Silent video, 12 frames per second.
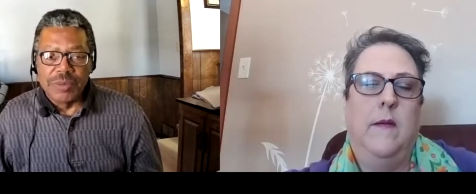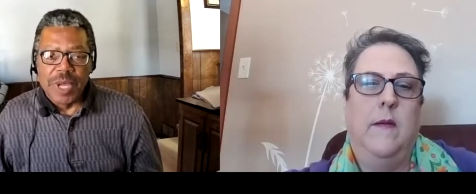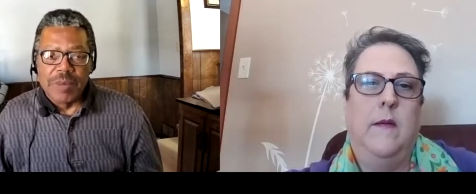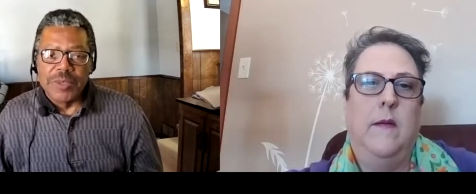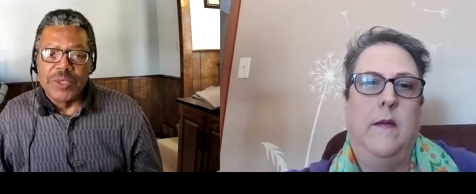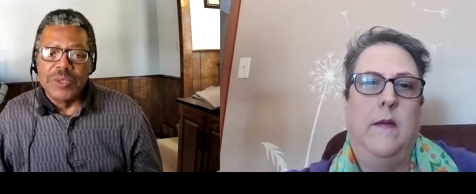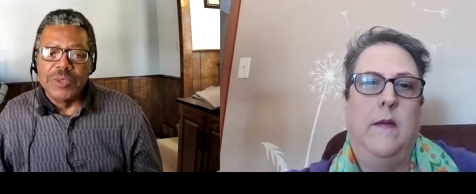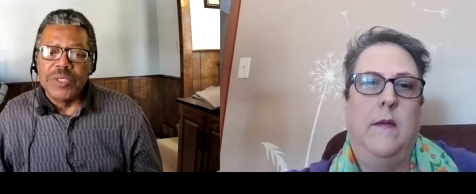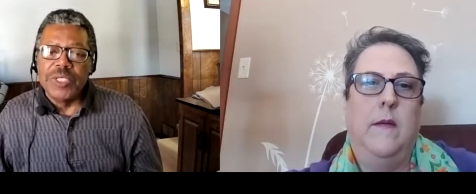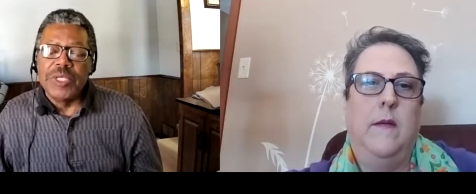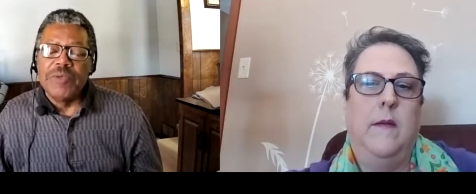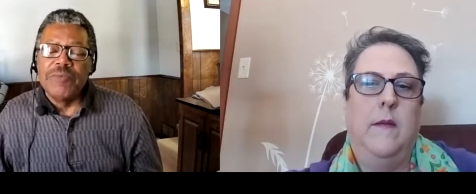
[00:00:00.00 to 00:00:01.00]
Speaker 1: it
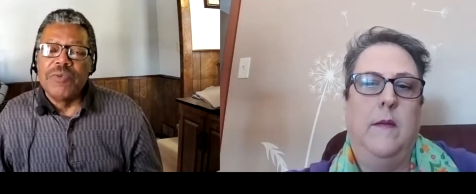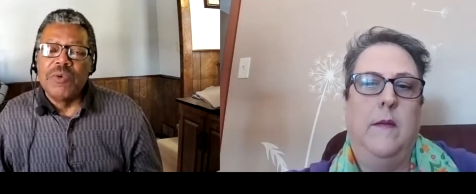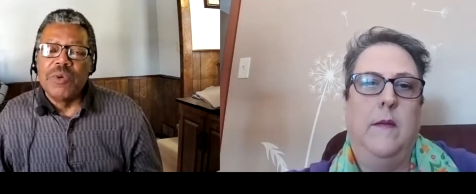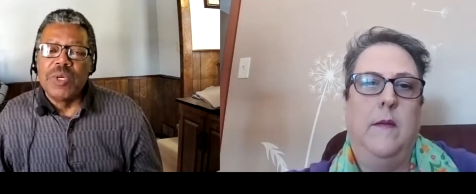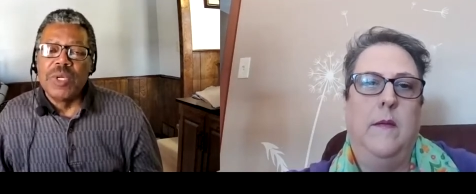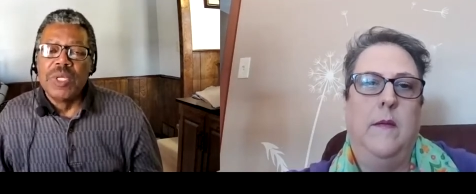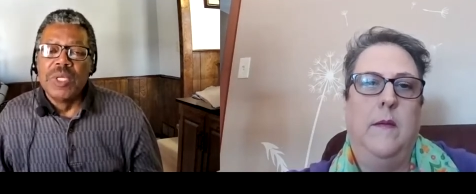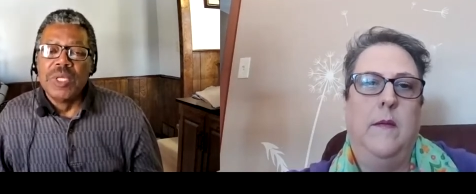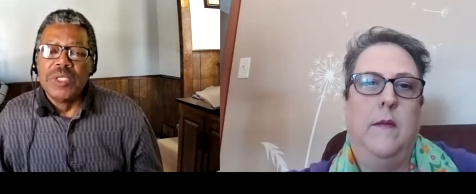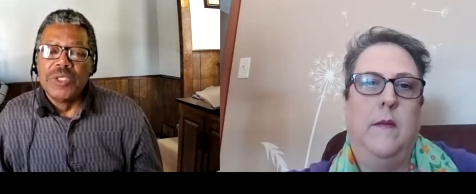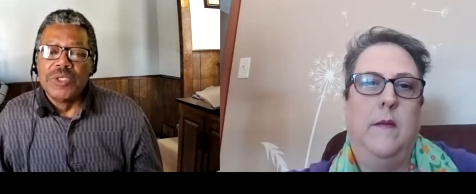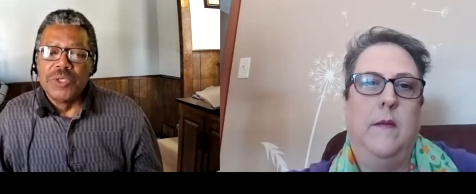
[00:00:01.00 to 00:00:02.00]
offers some opportunity
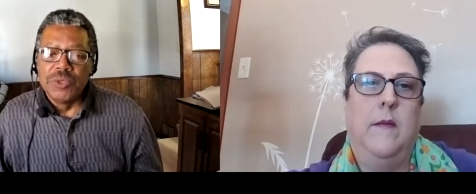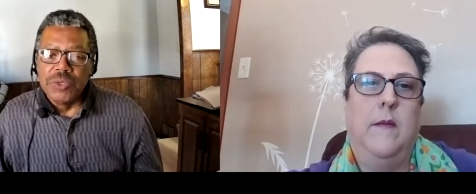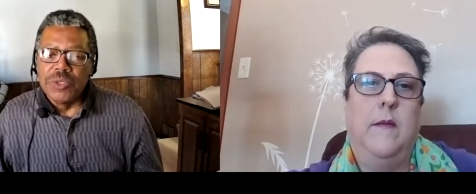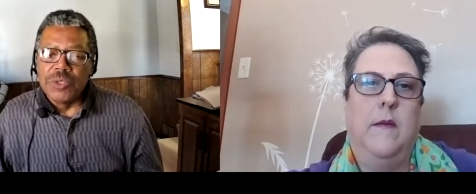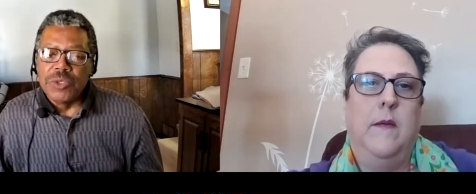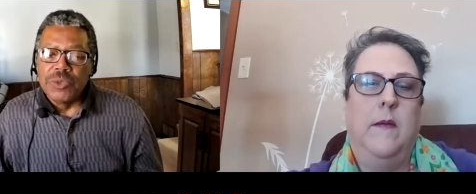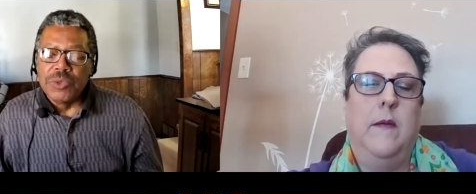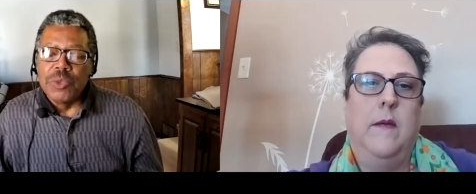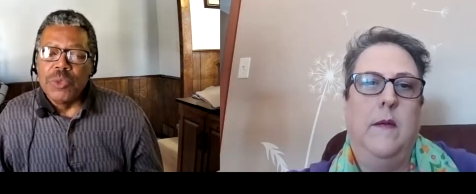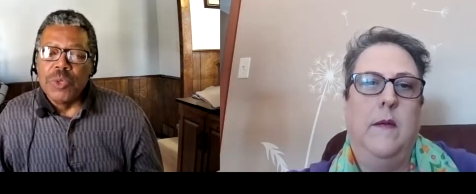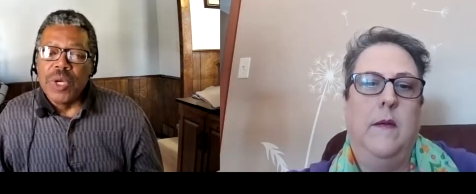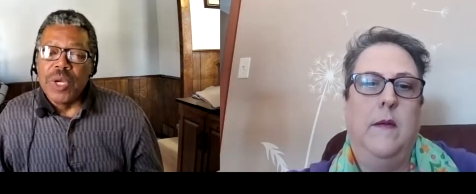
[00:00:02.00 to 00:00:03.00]
for
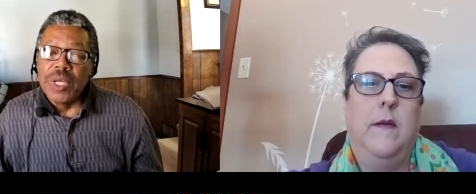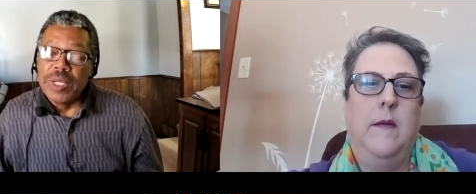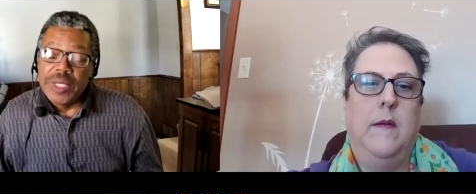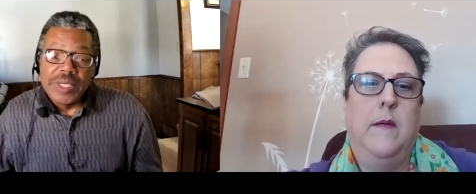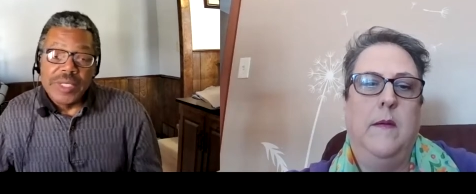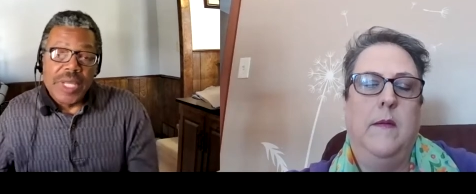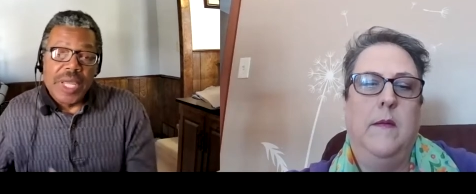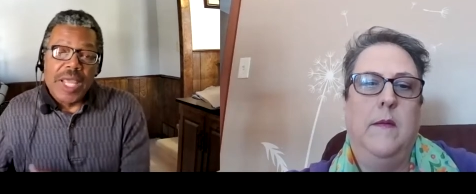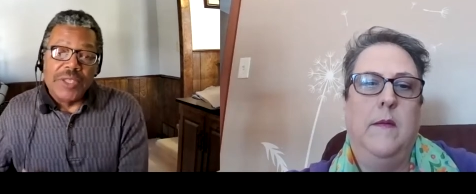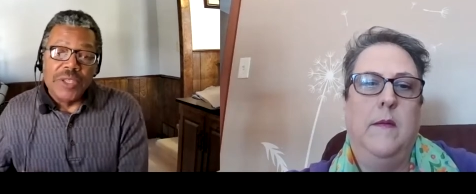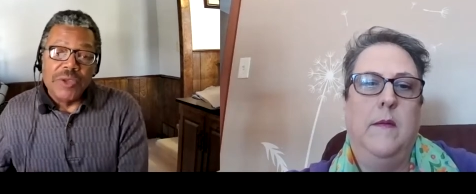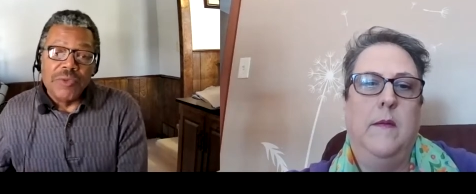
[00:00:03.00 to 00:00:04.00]
students who
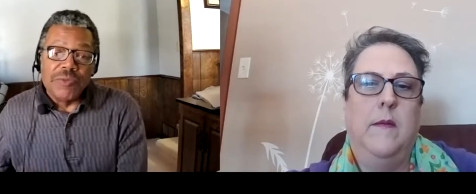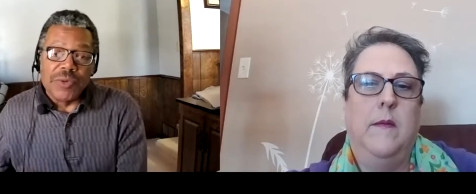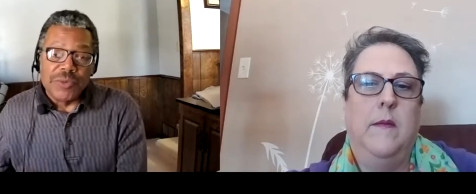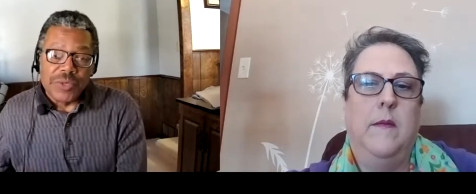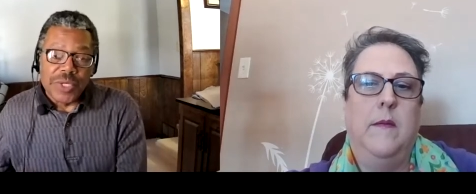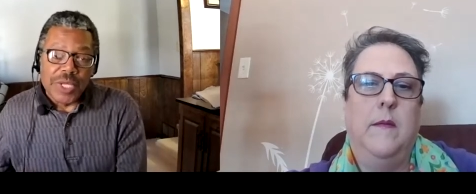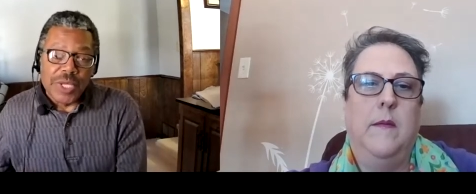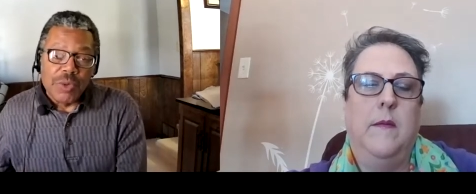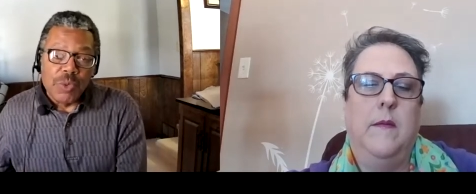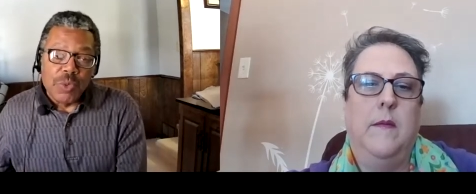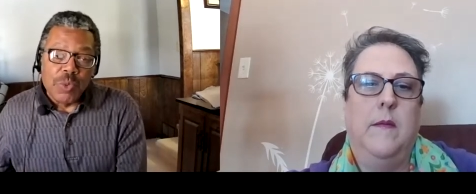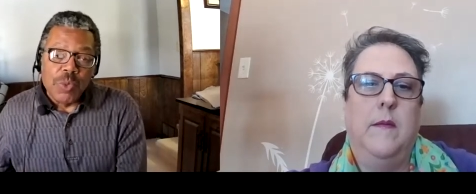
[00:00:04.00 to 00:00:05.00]
are at the
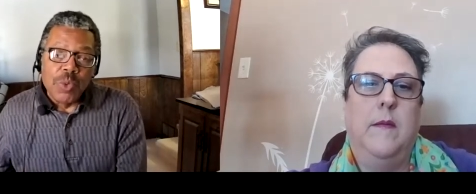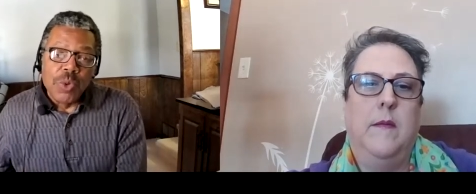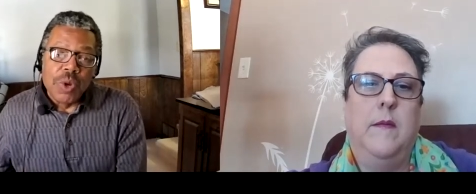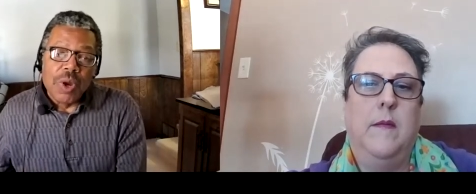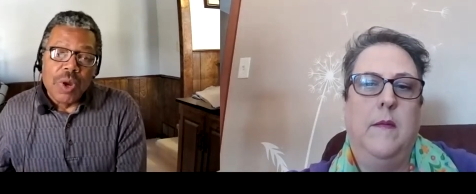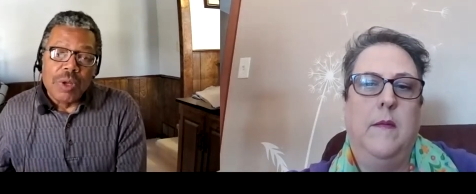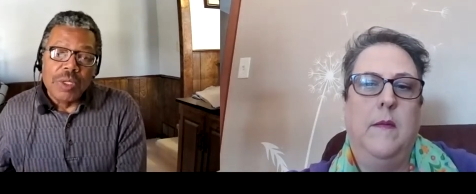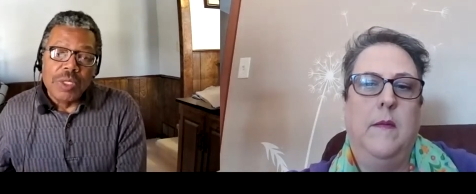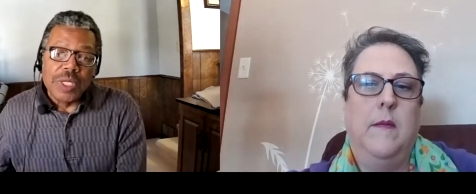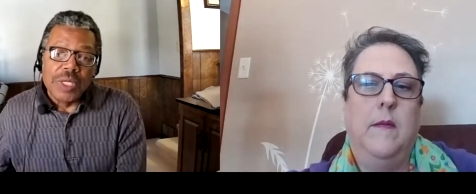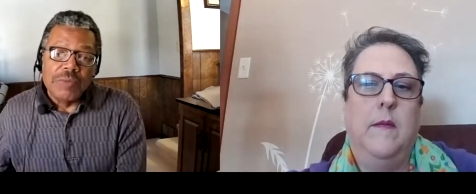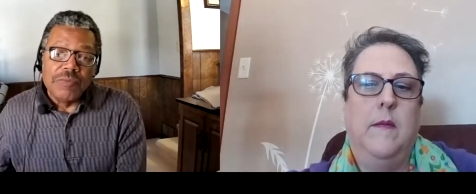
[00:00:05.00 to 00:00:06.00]
university
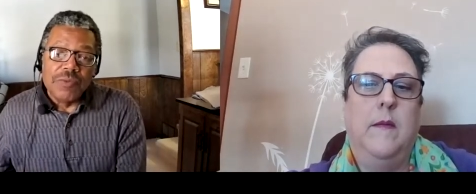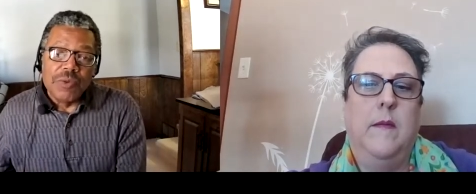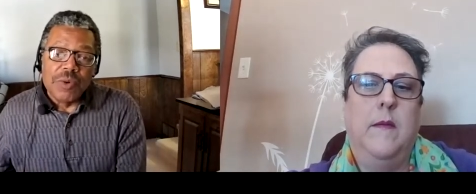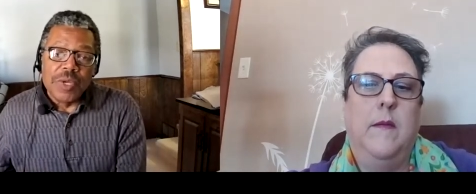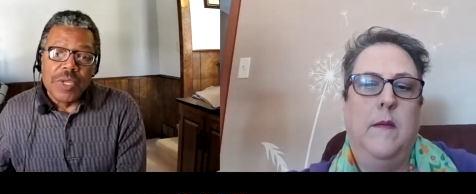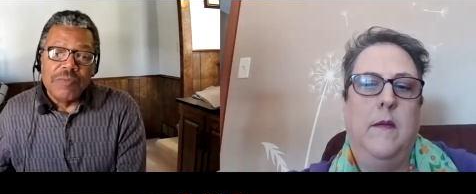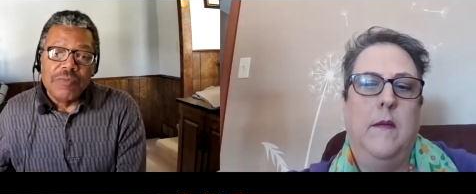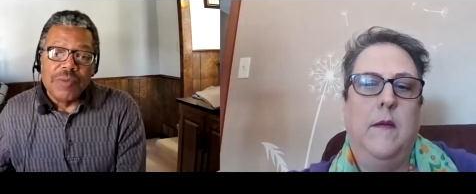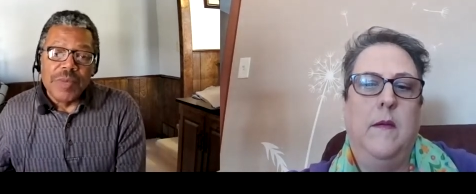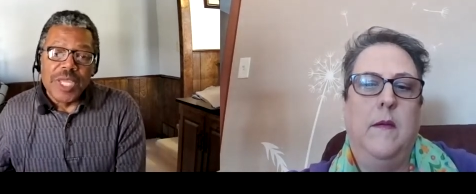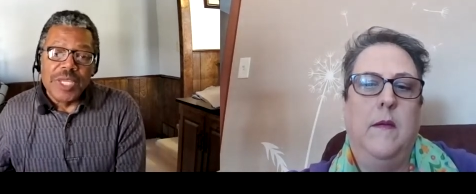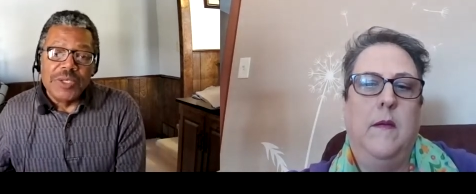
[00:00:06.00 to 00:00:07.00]
who are
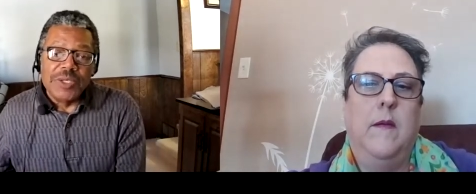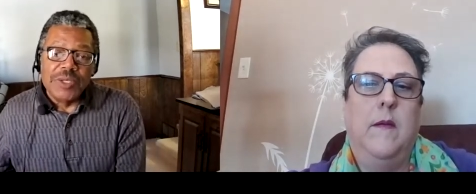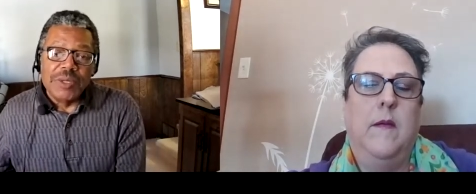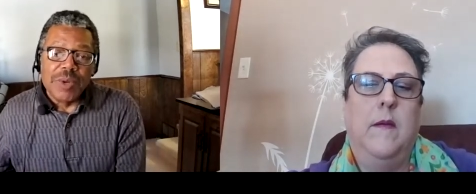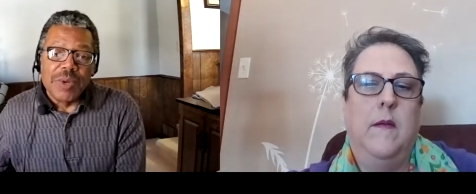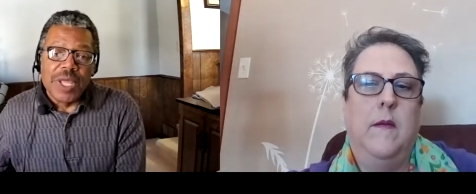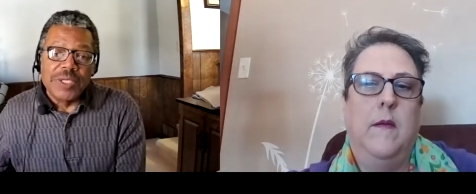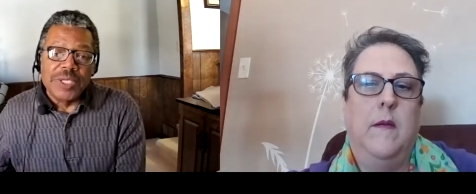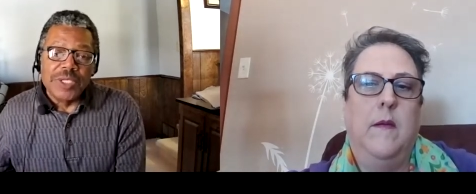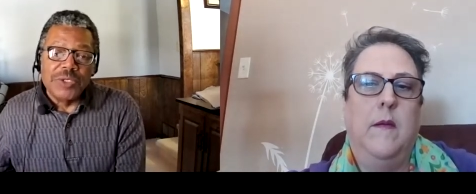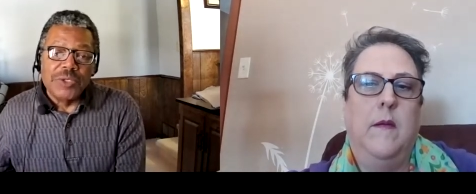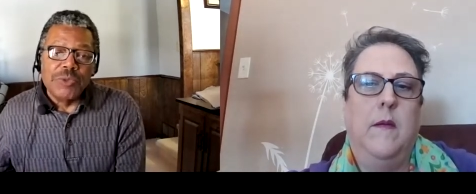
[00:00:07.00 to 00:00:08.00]
looking for
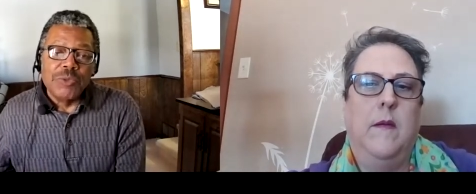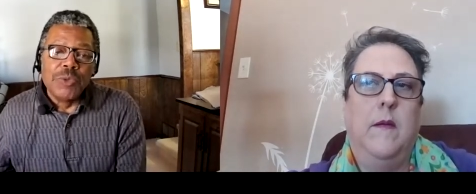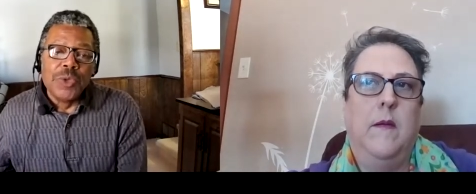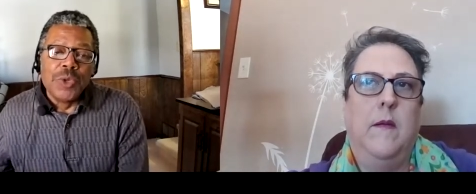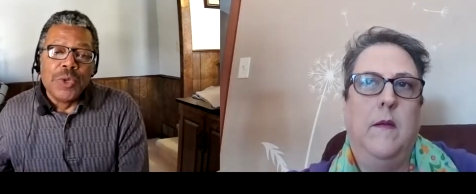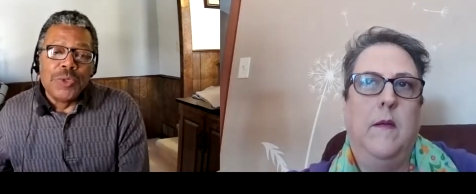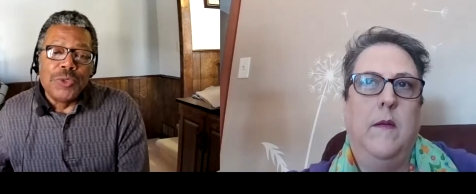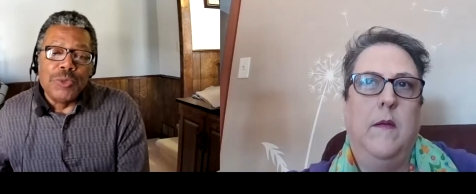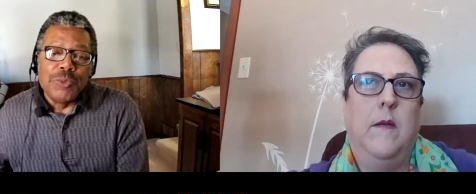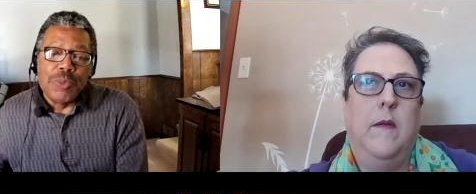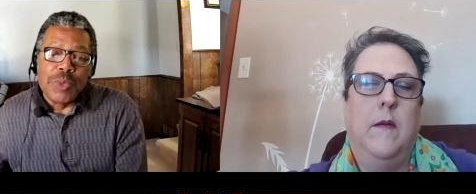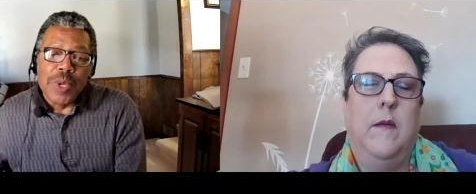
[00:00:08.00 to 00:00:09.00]
information or projects
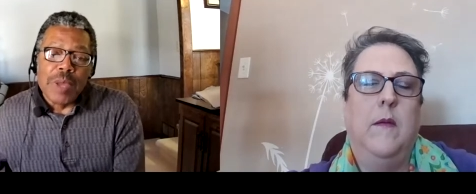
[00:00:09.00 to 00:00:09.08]
to